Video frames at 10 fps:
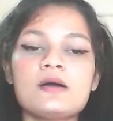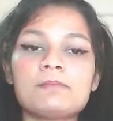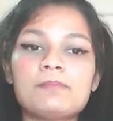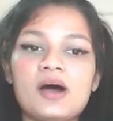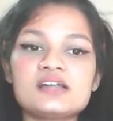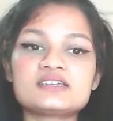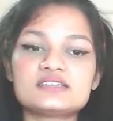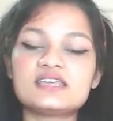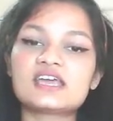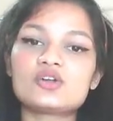but
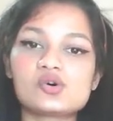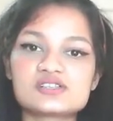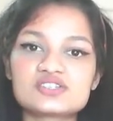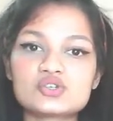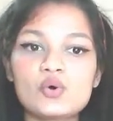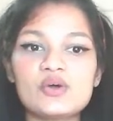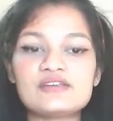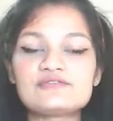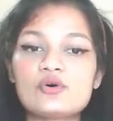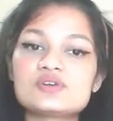they can also
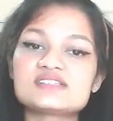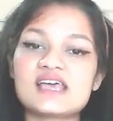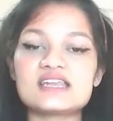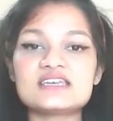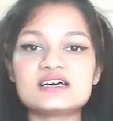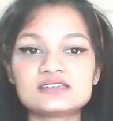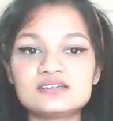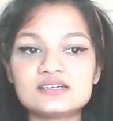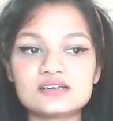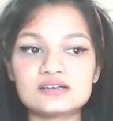enforce any
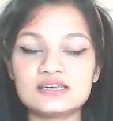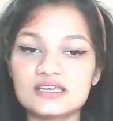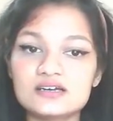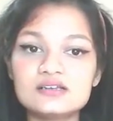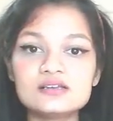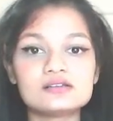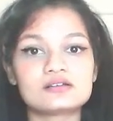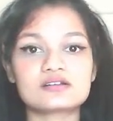other legal